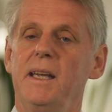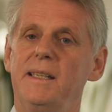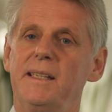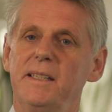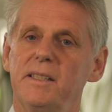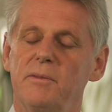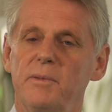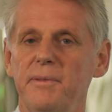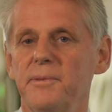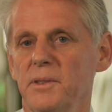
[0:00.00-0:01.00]
It is a
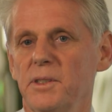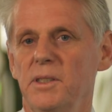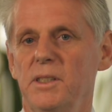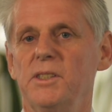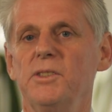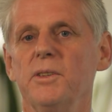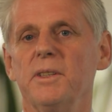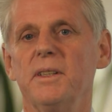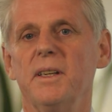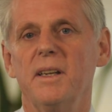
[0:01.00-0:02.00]
reference, it is
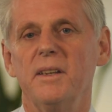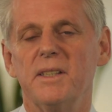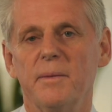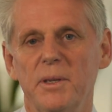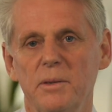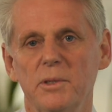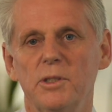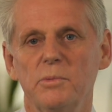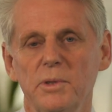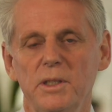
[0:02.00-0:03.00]
not something
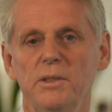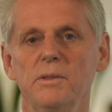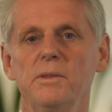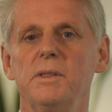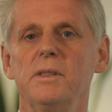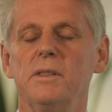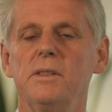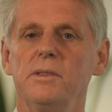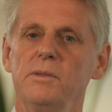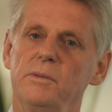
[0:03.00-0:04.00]
which we use
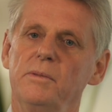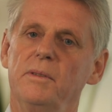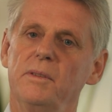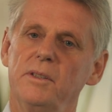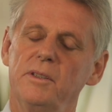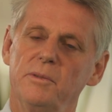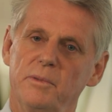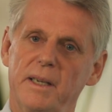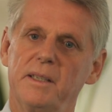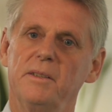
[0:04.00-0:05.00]
to
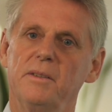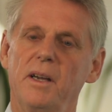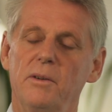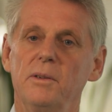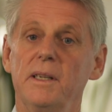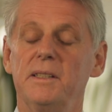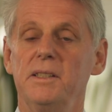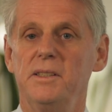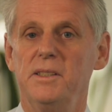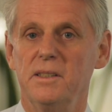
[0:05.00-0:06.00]
direct all our
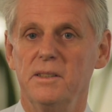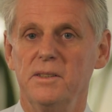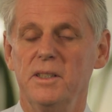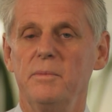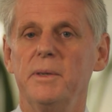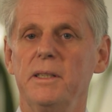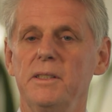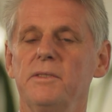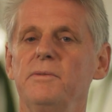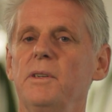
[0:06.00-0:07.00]
teaching and learning, but it
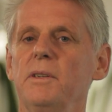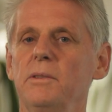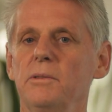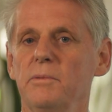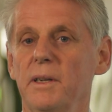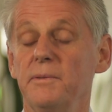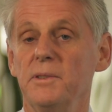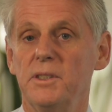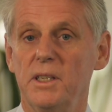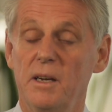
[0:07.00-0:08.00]
is a very good
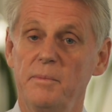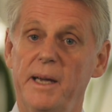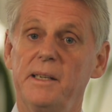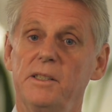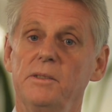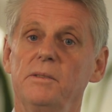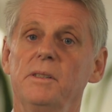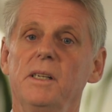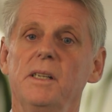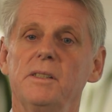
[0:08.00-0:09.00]
reference to go back to
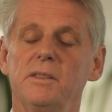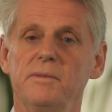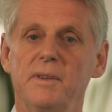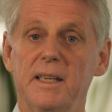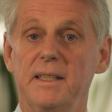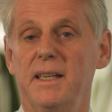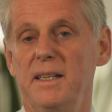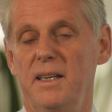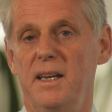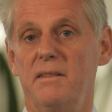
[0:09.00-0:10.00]

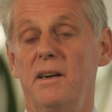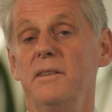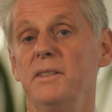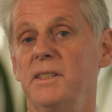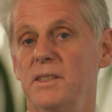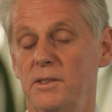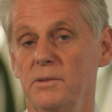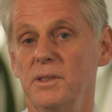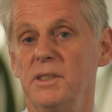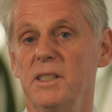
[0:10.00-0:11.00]
validate our own
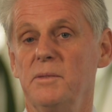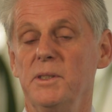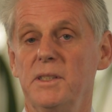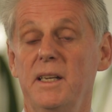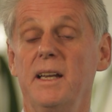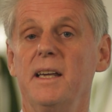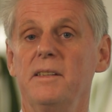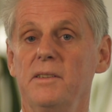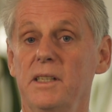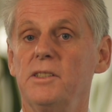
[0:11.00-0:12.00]
school assessments and
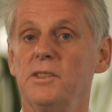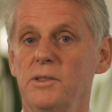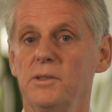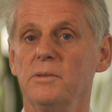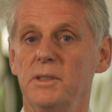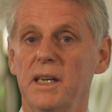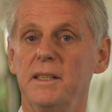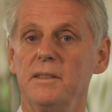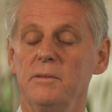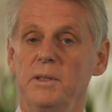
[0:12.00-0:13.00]
other external
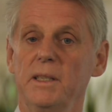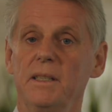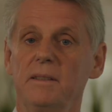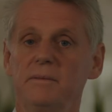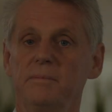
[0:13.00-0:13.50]
data that we get.